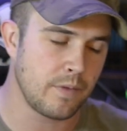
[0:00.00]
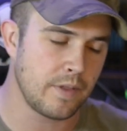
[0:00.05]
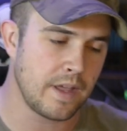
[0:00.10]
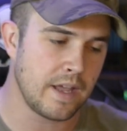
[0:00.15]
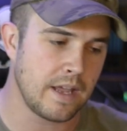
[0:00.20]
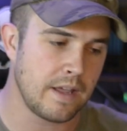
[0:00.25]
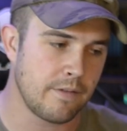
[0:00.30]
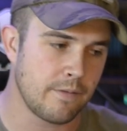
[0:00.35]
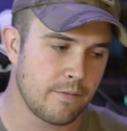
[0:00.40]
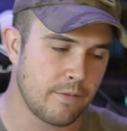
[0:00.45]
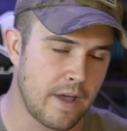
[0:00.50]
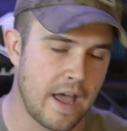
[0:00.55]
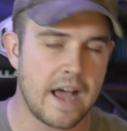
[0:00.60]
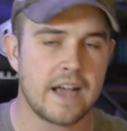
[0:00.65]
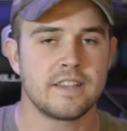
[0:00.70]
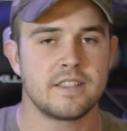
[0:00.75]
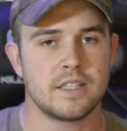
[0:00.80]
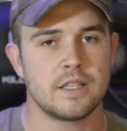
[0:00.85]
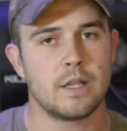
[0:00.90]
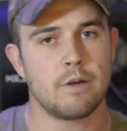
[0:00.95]
They've
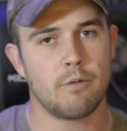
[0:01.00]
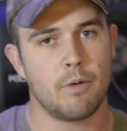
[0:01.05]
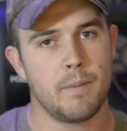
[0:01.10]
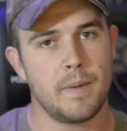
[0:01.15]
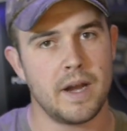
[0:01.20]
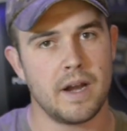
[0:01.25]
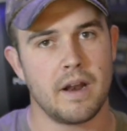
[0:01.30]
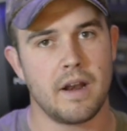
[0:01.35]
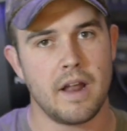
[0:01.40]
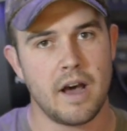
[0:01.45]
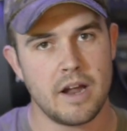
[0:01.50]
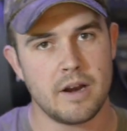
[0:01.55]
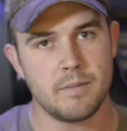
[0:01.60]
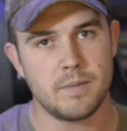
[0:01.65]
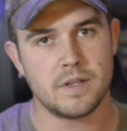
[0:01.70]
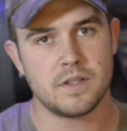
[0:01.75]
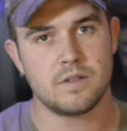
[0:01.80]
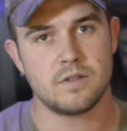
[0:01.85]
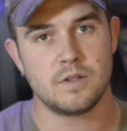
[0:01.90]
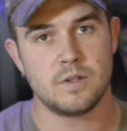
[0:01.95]
asked that they remain
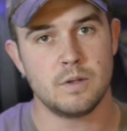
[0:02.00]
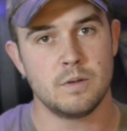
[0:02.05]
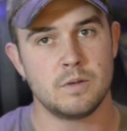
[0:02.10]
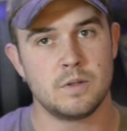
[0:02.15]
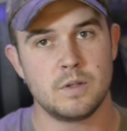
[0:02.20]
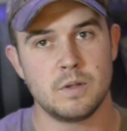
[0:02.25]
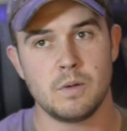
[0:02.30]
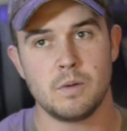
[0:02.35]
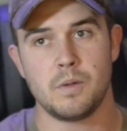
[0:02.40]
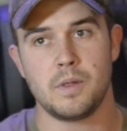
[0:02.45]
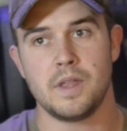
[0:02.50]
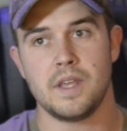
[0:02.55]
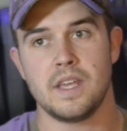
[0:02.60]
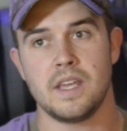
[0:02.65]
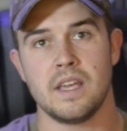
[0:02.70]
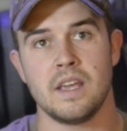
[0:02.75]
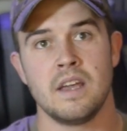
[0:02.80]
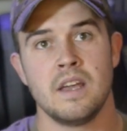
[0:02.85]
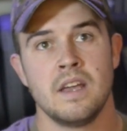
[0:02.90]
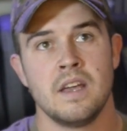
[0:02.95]
anonymous due to
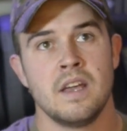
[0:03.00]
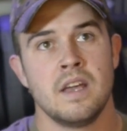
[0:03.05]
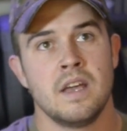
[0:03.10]
the